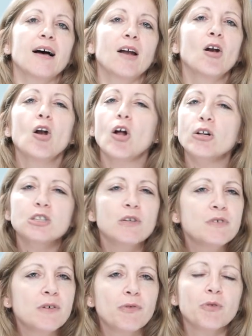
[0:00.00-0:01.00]
Lots of
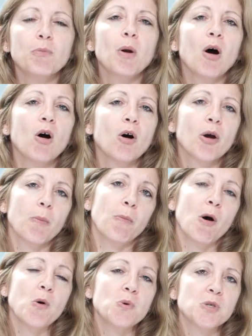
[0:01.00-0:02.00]
different blog
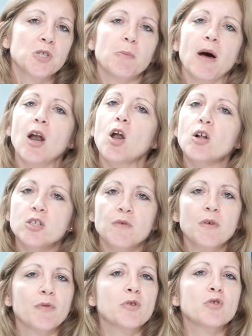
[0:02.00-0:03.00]
posts about lots of
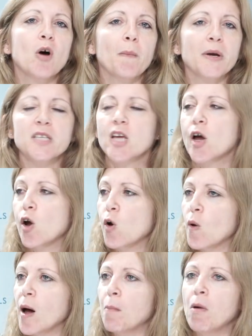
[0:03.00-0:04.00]
different topics,
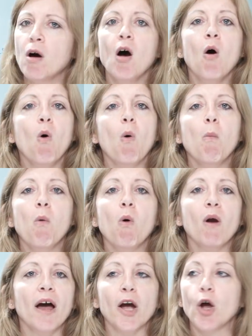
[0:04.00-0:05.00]
grammar or
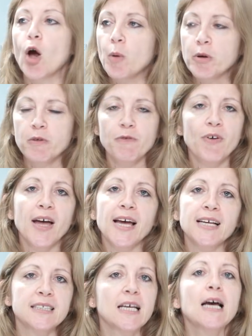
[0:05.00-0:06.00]
more like current
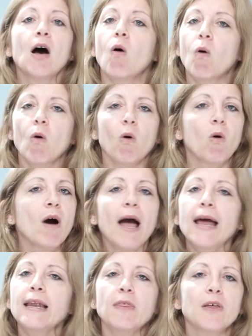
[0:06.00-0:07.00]
affairs or
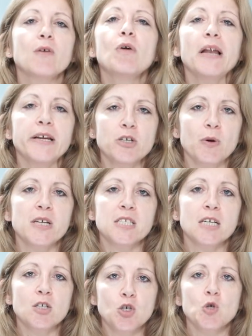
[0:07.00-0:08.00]
anything really
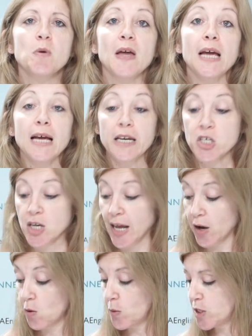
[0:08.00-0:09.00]
interesting to do with the English
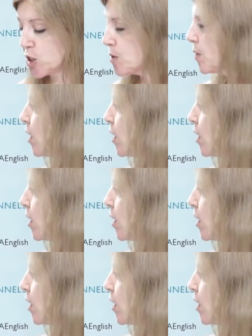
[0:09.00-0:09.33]
language.